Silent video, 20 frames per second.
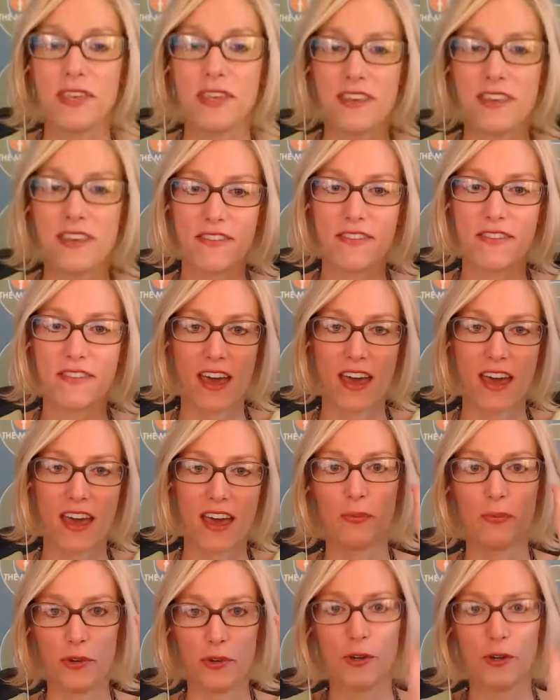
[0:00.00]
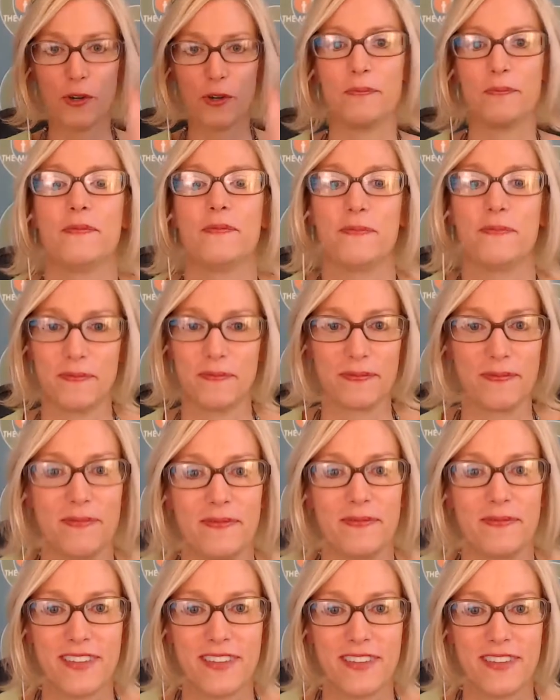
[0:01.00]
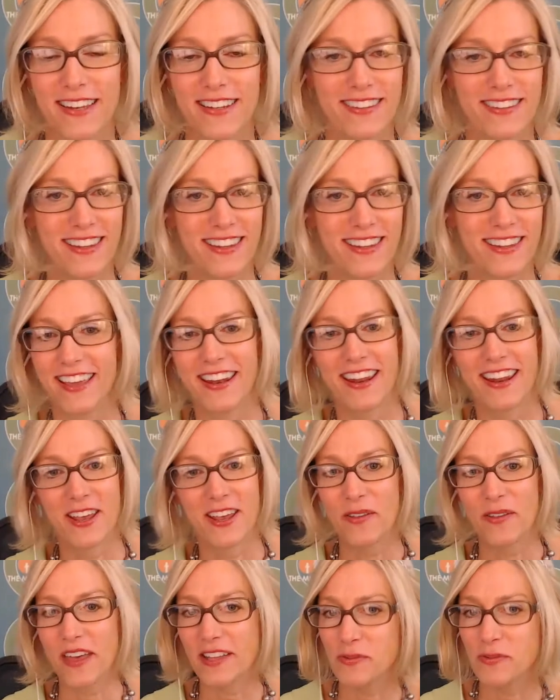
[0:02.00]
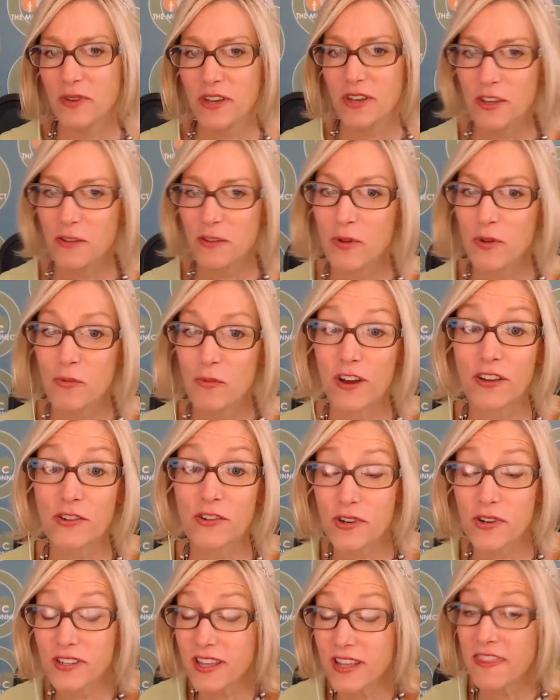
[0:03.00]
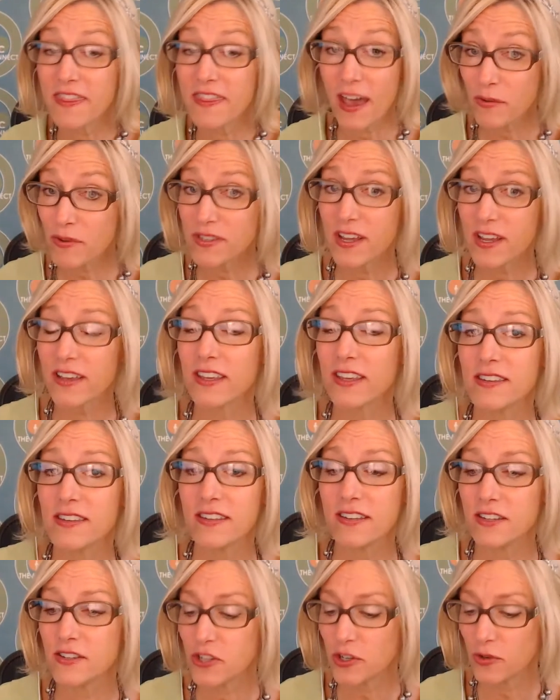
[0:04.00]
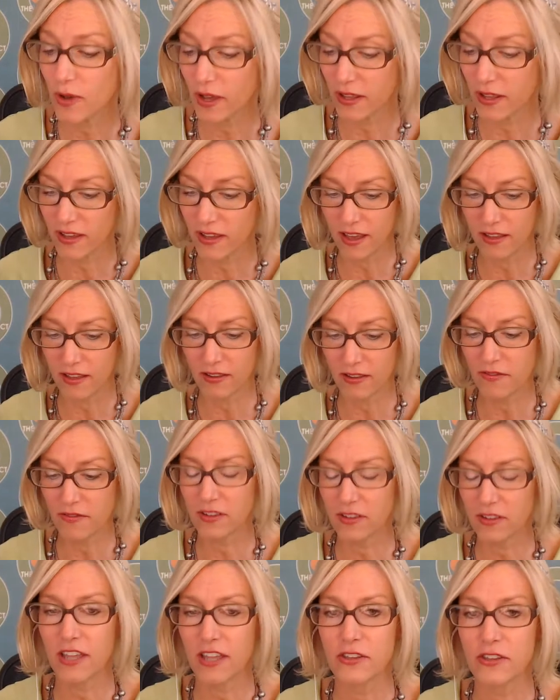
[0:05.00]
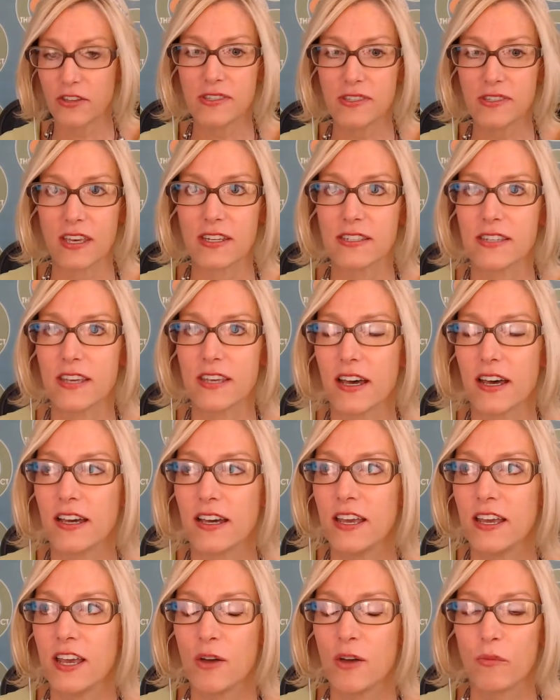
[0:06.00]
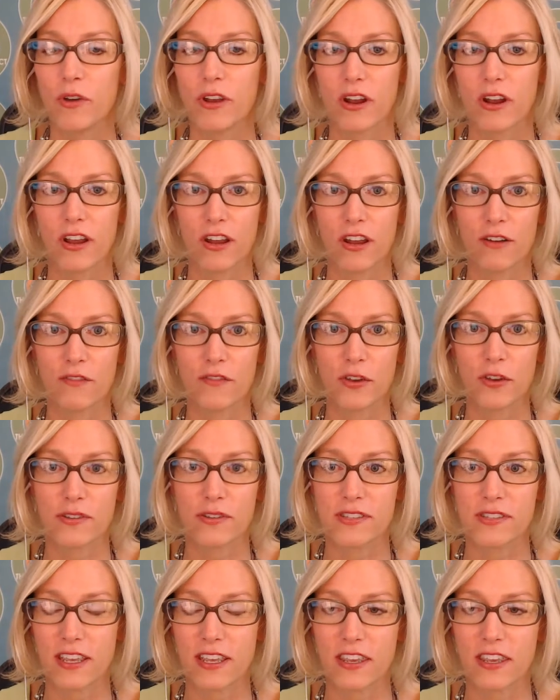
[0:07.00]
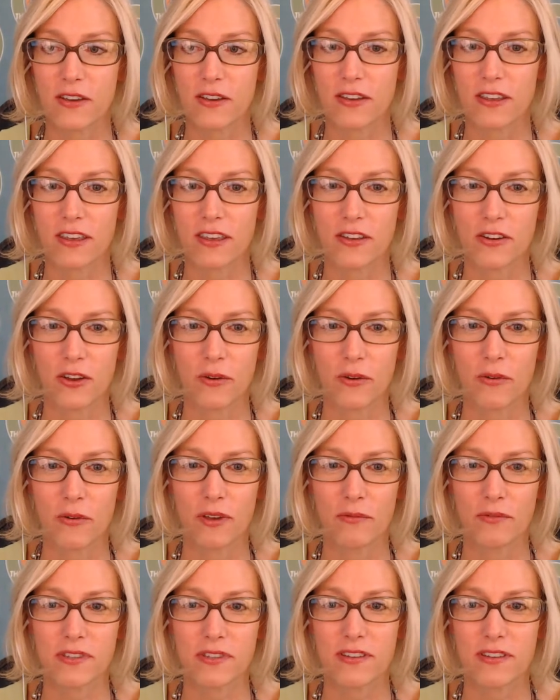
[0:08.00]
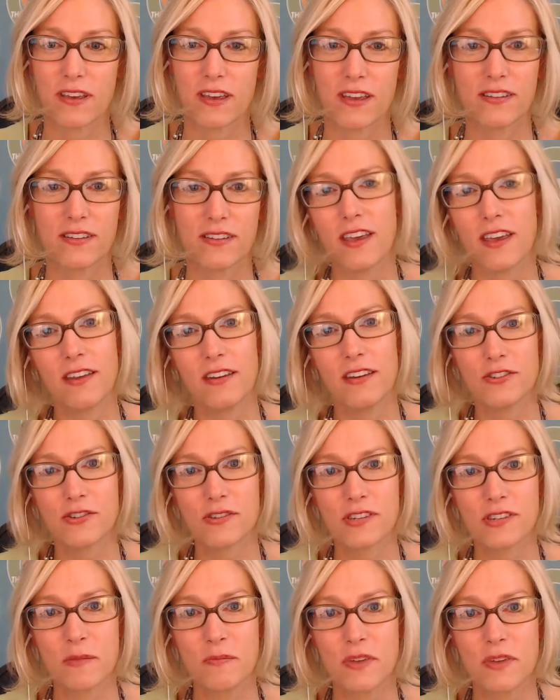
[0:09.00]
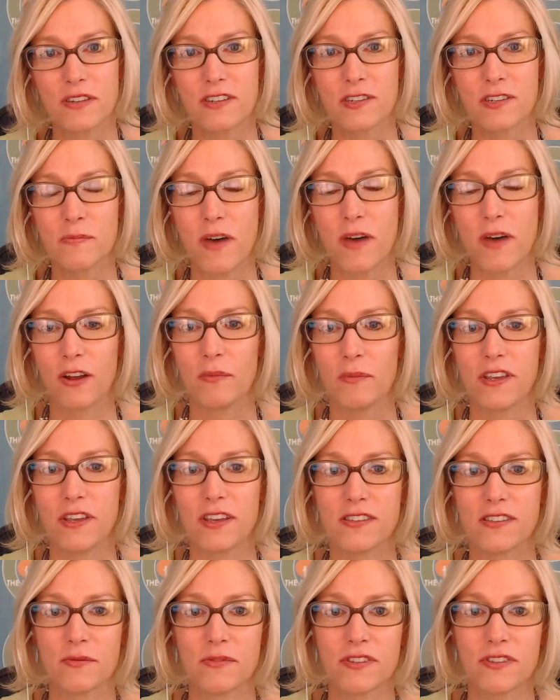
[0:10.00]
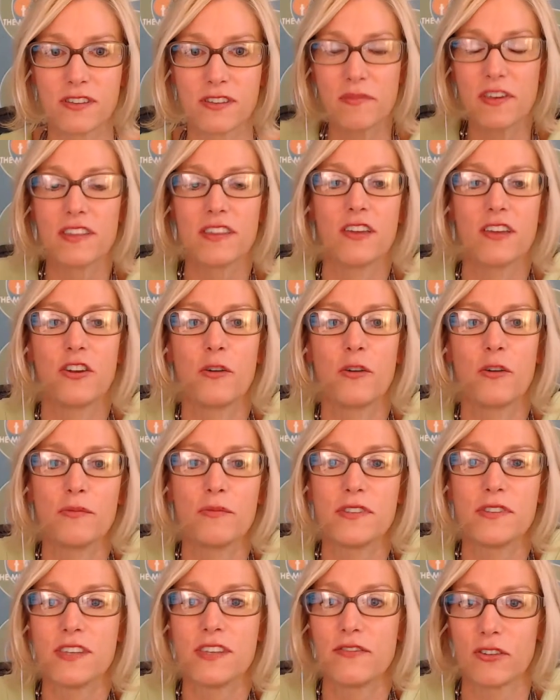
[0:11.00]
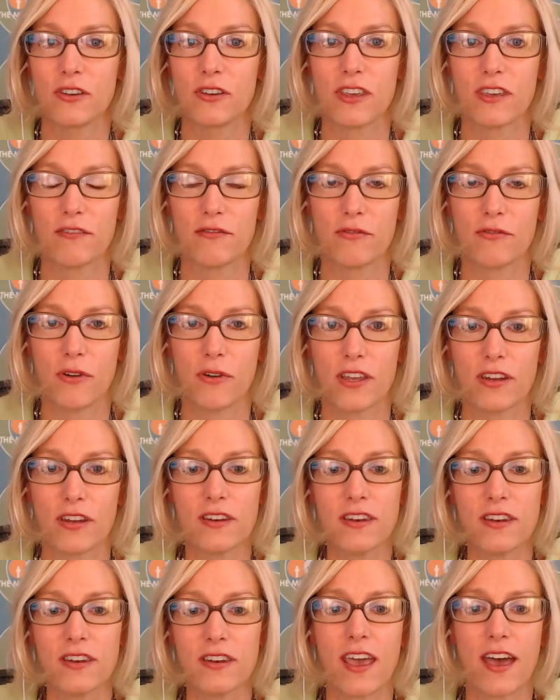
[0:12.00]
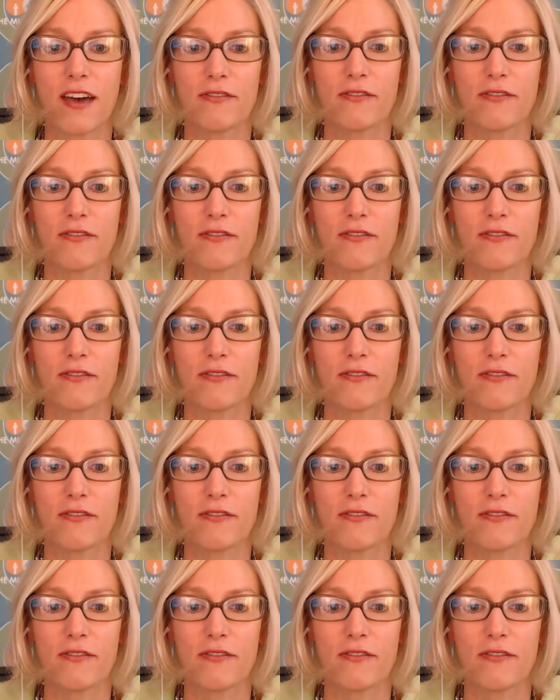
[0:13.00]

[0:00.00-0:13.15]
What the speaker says: give that a whoop whoop. And I know that's what you've been working towards, and that was not easy to do. I love the line you said when our interview. It's like you know, it was an interesting business model because it was something that nobody was even looking for. You didn't